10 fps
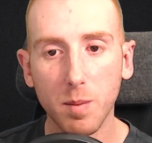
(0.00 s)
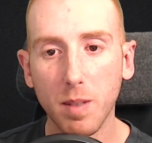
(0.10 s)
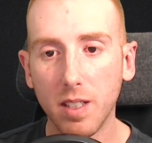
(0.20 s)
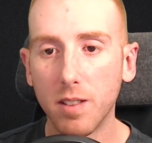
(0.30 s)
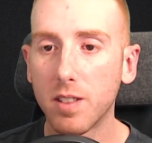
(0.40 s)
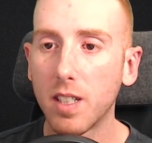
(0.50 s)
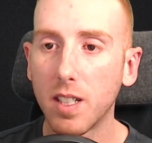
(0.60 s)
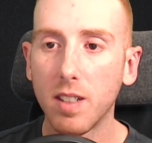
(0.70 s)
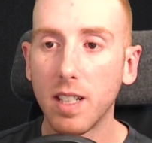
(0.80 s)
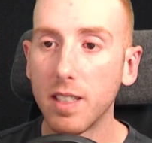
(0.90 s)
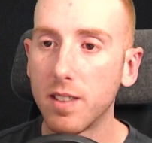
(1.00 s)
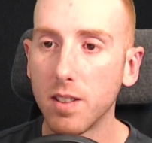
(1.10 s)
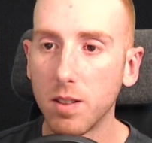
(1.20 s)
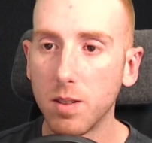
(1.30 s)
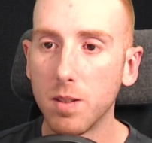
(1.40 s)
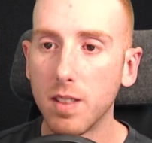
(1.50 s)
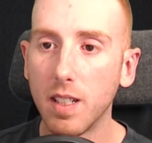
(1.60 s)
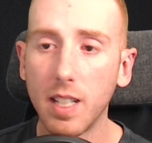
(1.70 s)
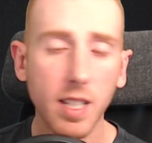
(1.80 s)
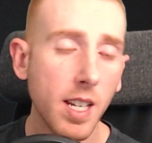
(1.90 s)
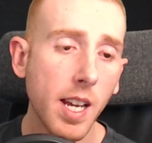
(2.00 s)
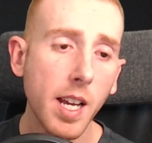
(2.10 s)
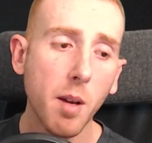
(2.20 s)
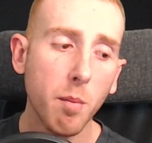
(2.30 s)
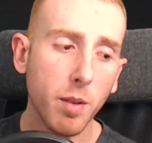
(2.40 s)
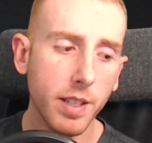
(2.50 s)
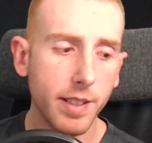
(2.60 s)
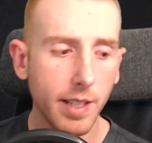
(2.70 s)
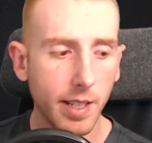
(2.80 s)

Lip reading: many years ago and I still use today. But